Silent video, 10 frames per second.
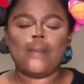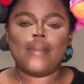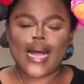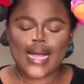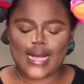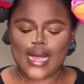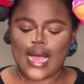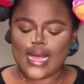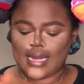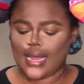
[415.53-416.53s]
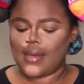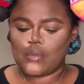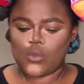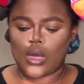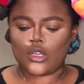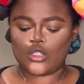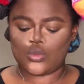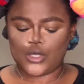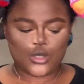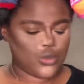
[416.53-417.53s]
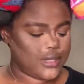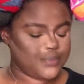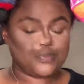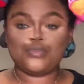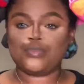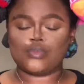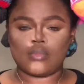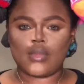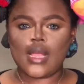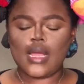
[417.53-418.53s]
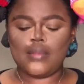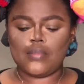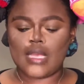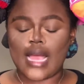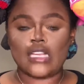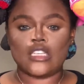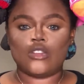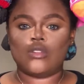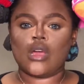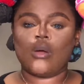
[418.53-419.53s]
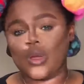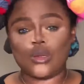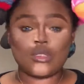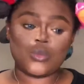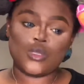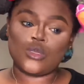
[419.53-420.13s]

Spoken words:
back, and we're going to be doing the eyeshadow now. We're going to be doing